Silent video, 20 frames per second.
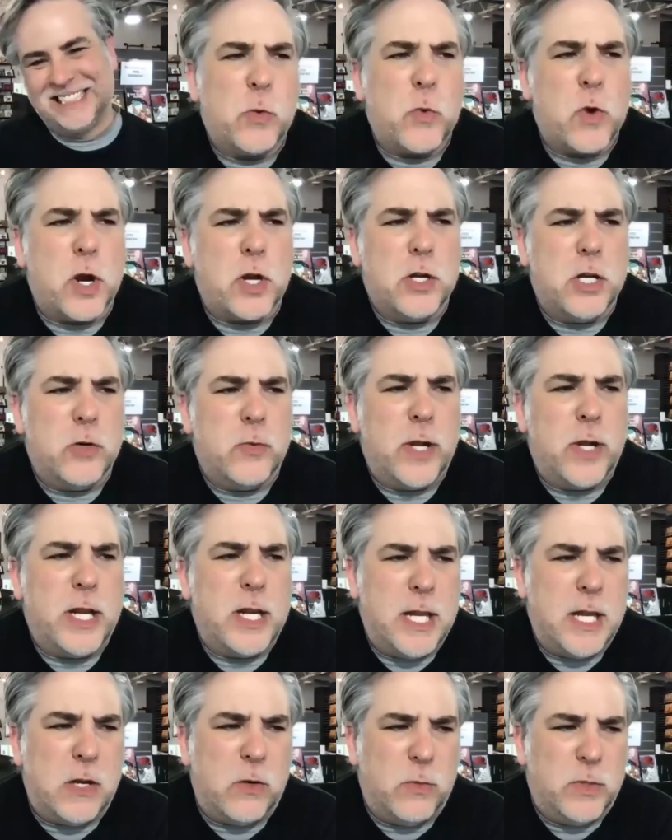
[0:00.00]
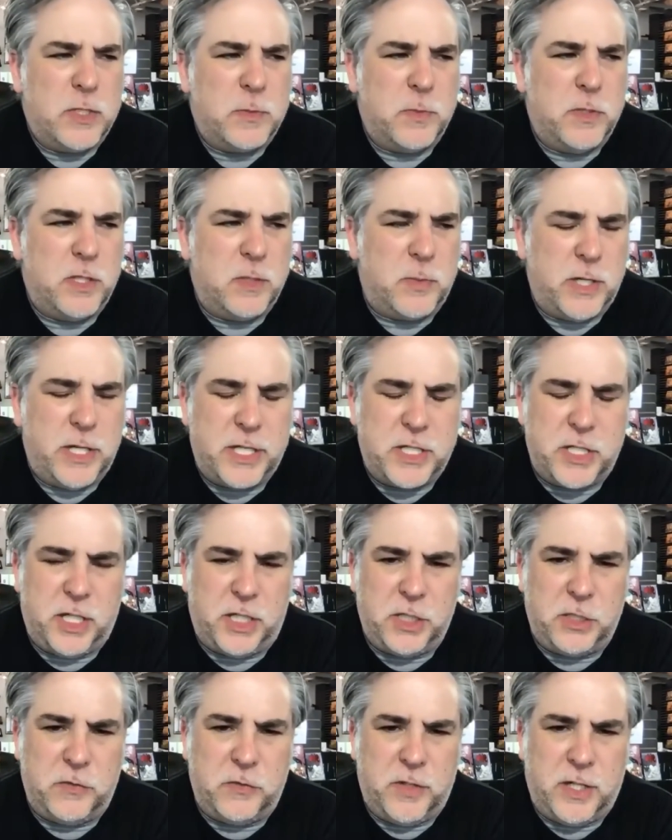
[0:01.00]
working on right now? What's been the
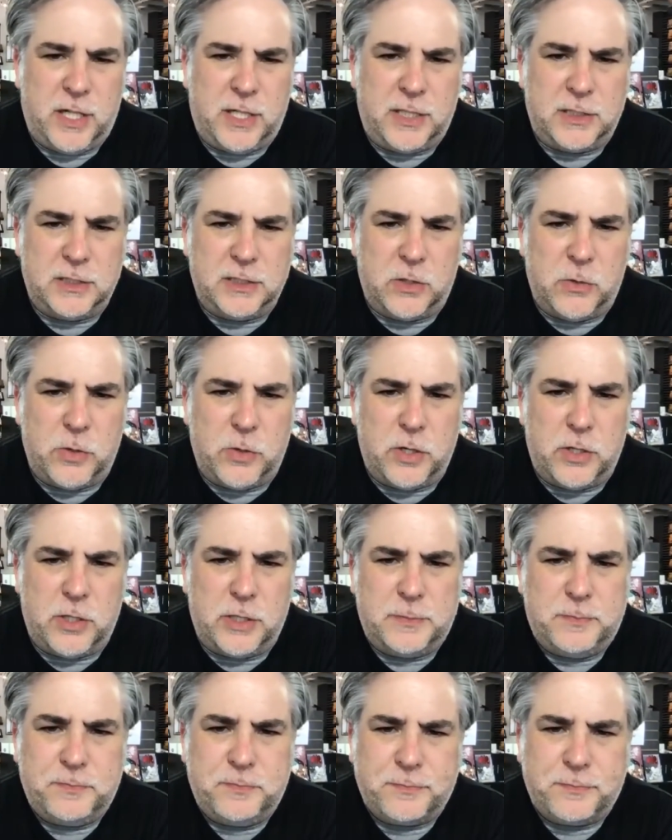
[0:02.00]
project you've got going on?